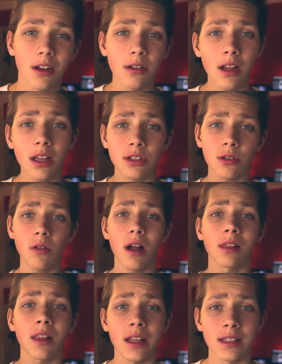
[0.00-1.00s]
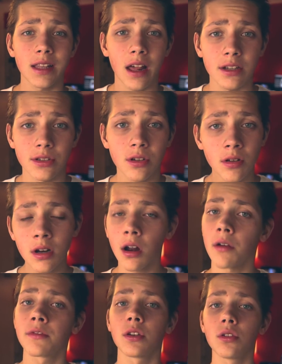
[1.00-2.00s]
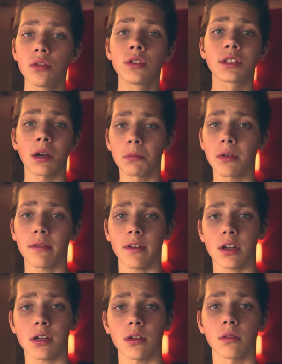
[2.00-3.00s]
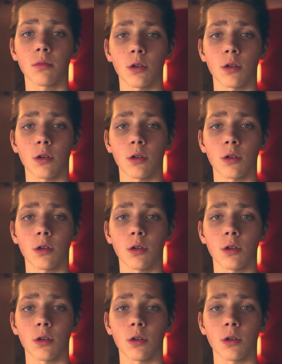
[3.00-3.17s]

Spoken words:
Here it gets you a lens that is good enough to do some professional